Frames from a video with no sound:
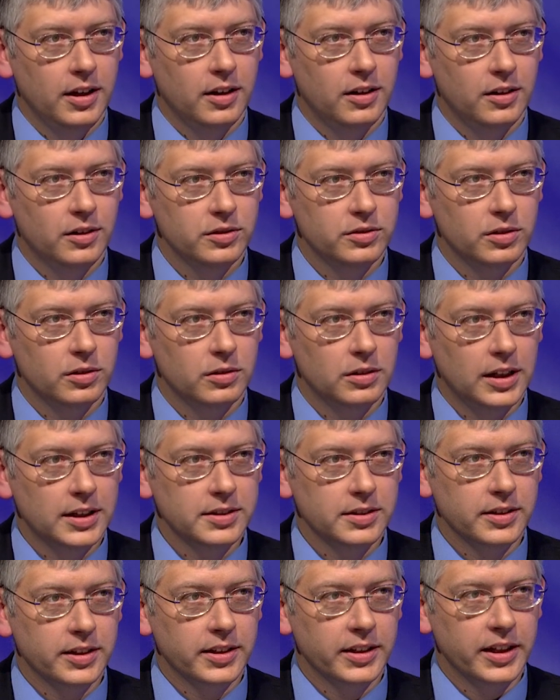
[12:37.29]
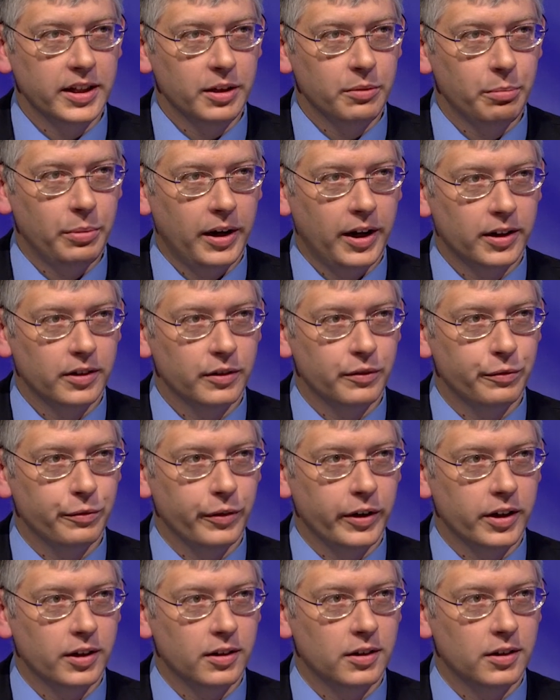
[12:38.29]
and also lessening the impact of freight